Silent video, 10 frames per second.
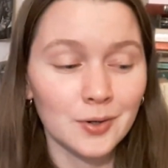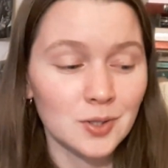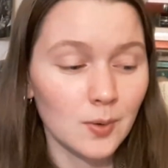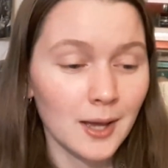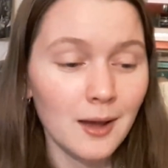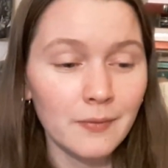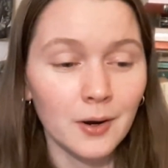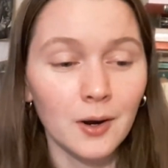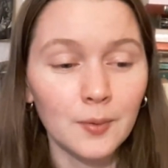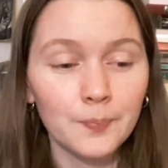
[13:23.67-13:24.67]
So we have
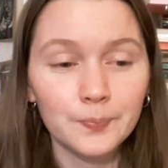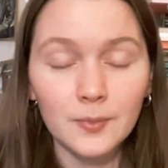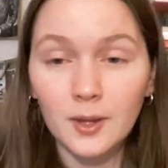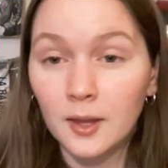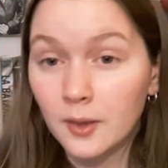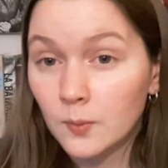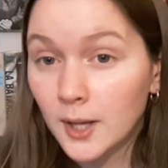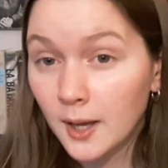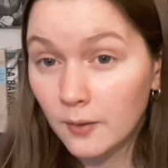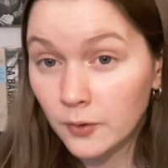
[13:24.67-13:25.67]
her, and then we
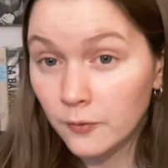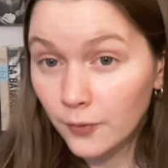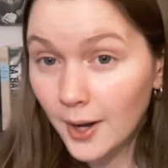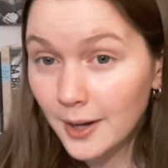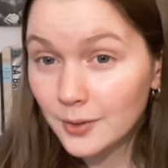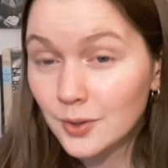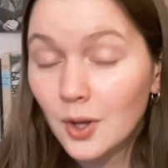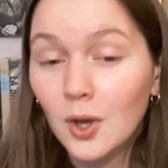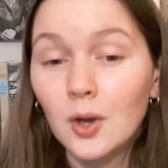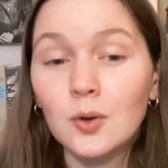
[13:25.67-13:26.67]
have her friend
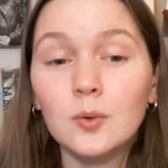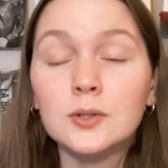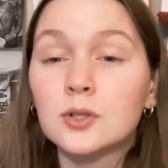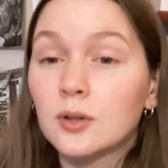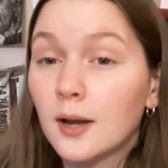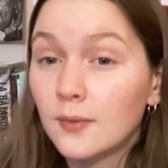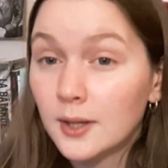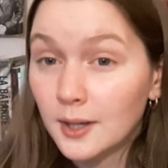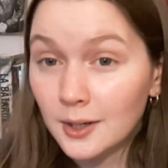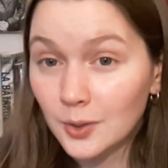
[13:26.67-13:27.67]
who is
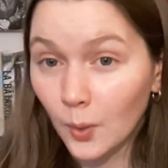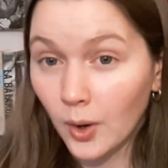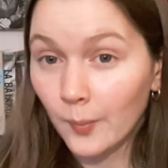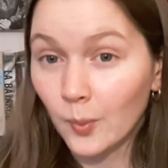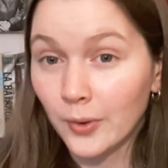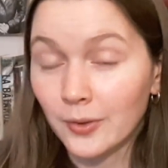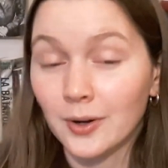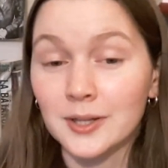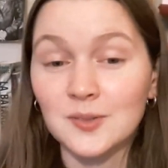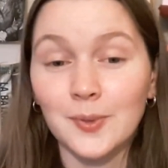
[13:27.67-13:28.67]
traveling in Europe with her
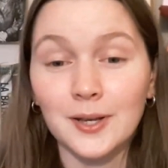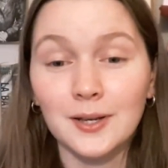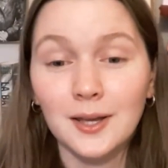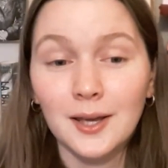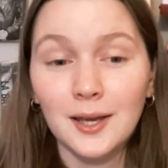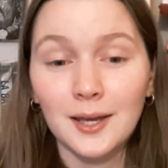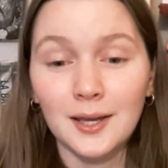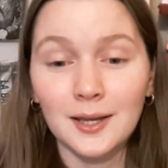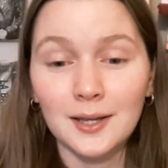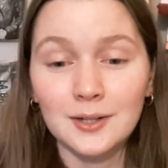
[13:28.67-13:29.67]
husband,
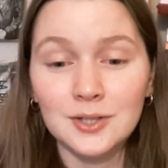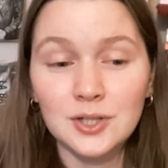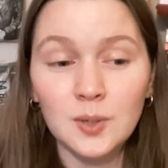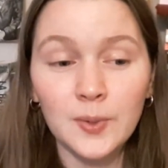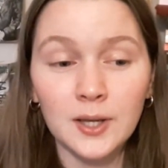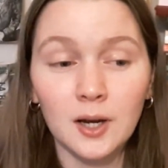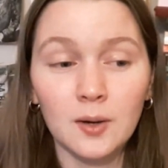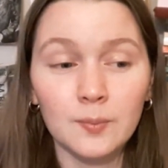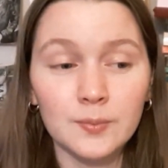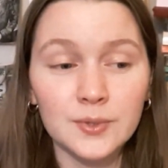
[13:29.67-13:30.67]
and she
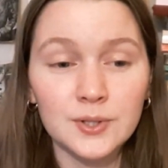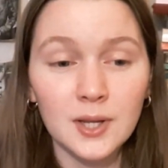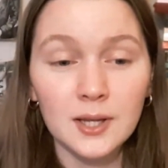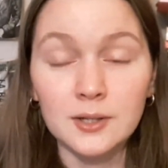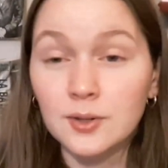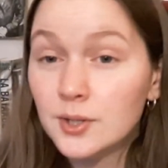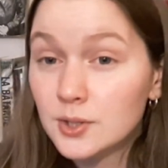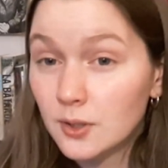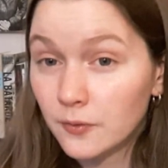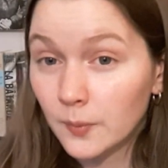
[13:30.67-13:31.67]
becomes
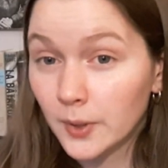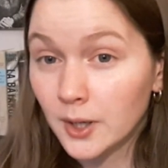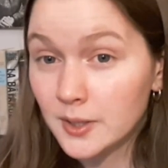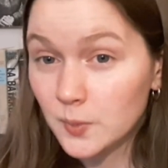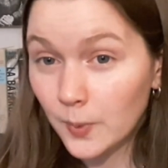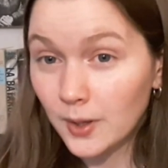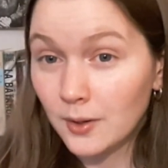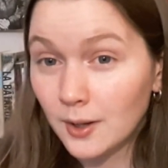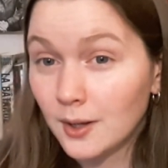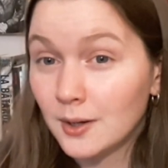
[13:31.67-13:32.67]
distant from her
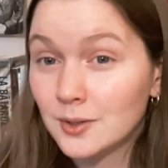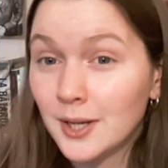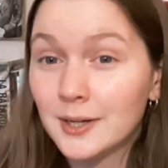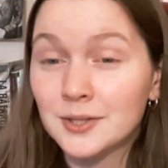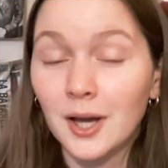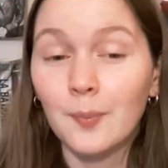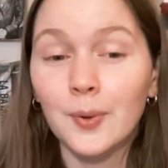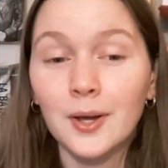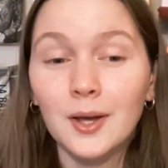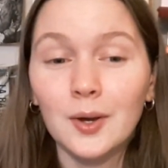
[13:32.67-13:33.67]
husband and takes
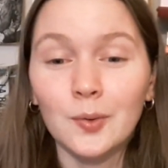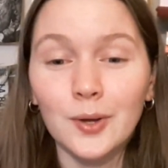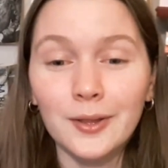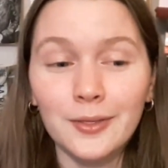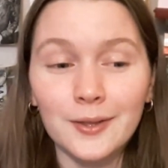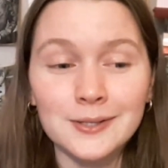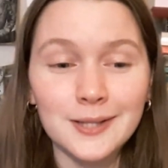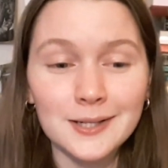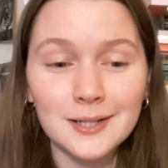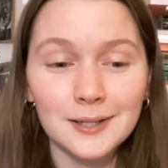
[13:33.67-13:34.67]
up with
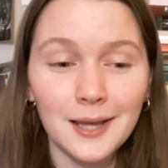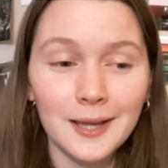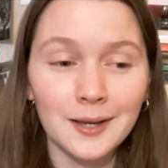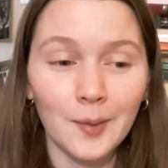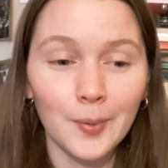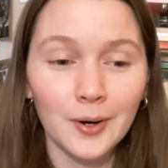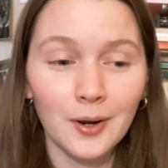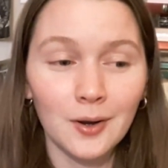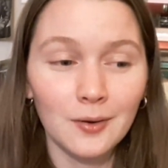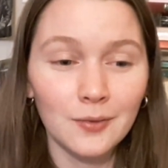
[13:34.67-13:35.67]
essentially a
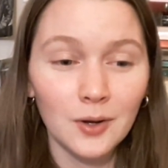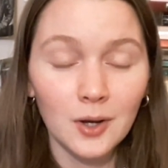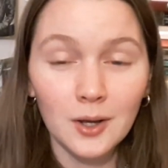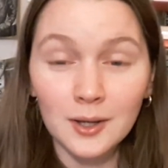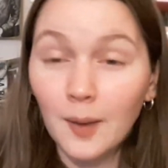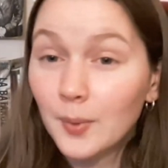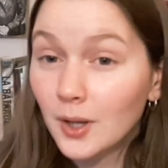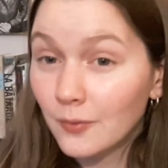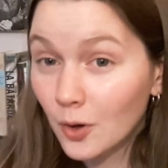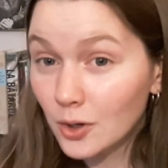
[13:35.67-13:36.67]
couple
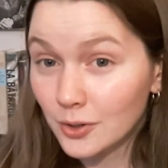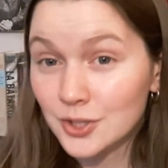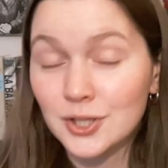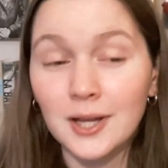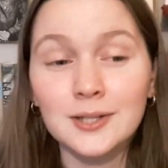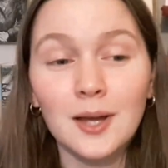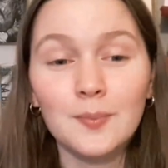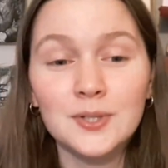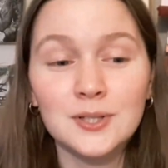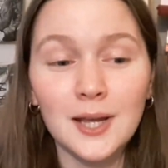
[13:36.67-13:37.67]
of hookers. She ends
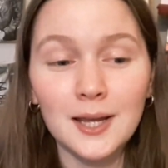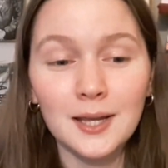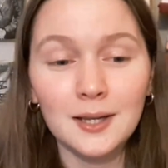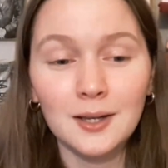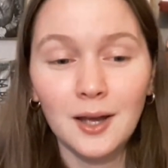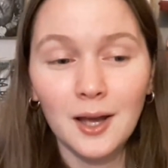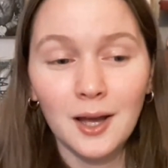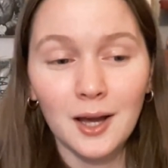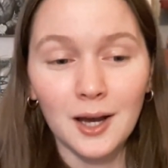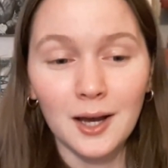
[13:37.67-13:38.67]
up staying
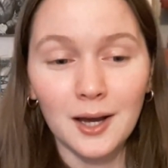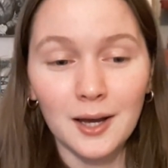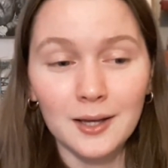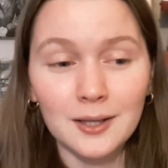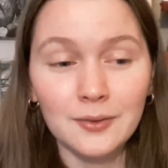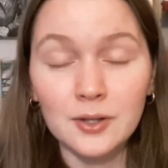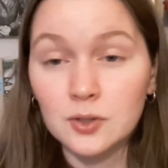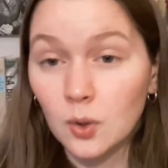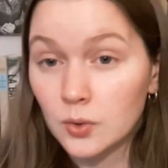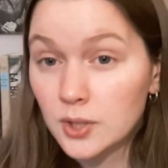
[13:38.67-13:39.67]
in
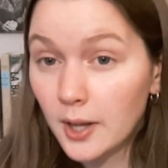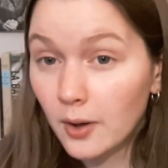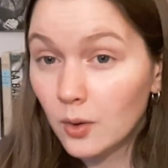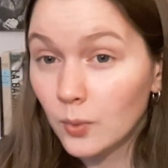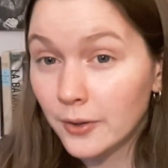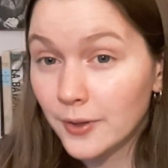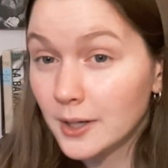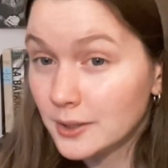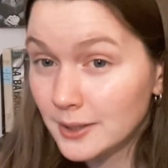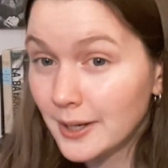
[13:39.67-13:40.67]
this hotel with
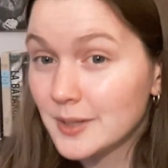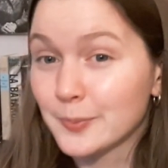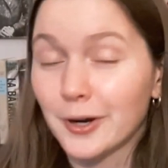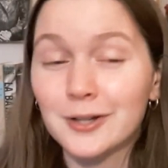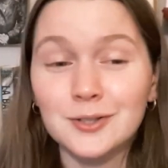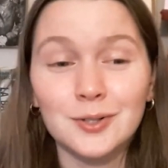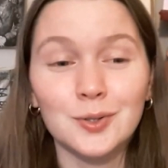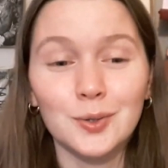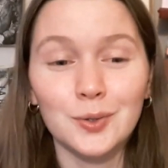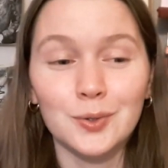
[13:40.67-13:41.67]
a teenage
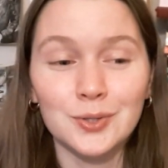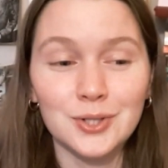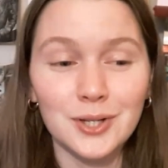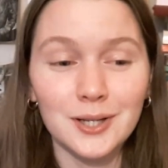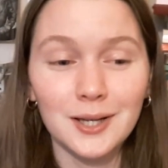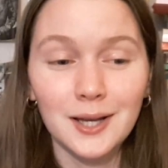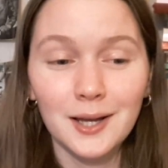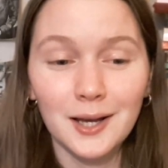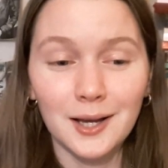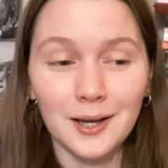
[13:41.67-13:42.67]
prostitute who she
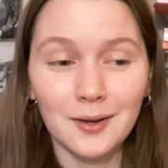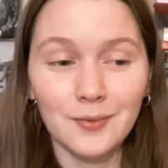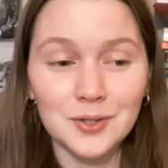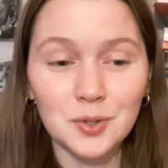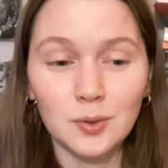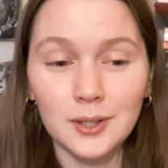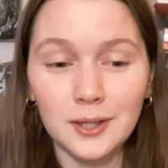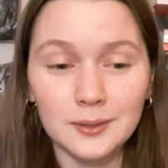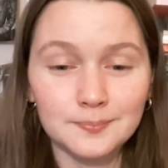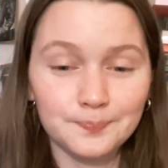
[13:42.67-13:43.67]

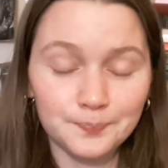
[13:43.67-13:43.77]
eventually